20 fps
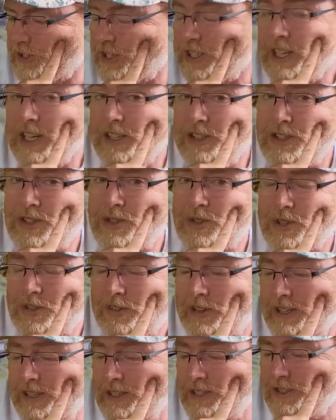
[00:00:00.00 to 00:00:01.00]
Get to know
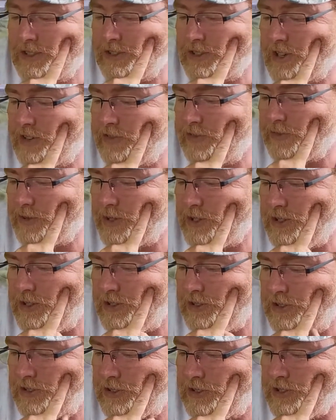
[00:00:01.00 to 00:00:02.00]
your editing software,
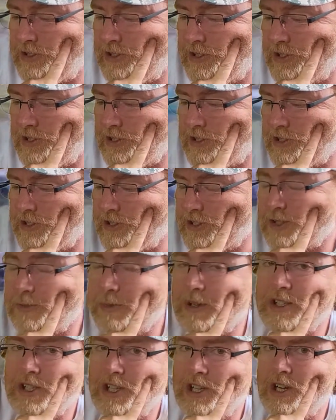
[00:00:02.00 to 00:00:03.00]

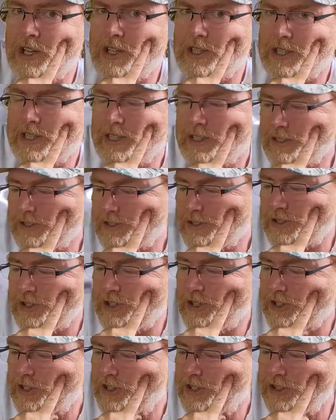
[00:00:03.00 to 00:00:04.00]
especially hotkeys.
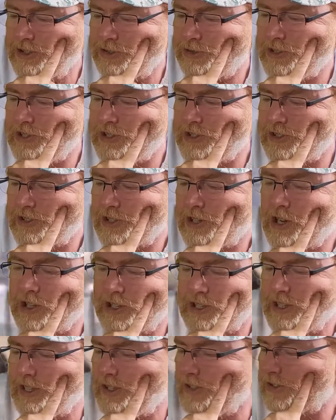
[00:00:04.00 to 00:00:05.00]

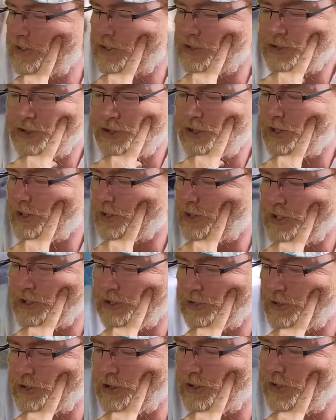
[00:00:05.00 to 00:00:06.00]
Hotkeys and
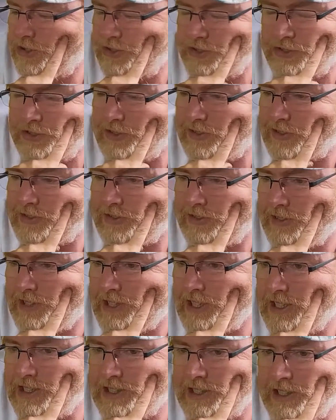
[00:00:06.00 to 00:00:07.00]
shortcuts and
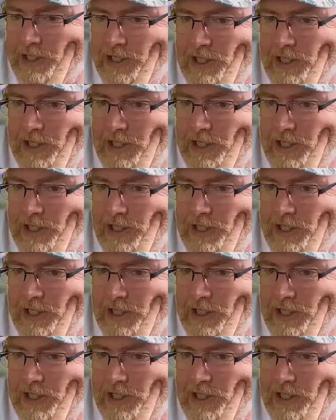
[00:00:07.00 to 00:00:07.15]
things like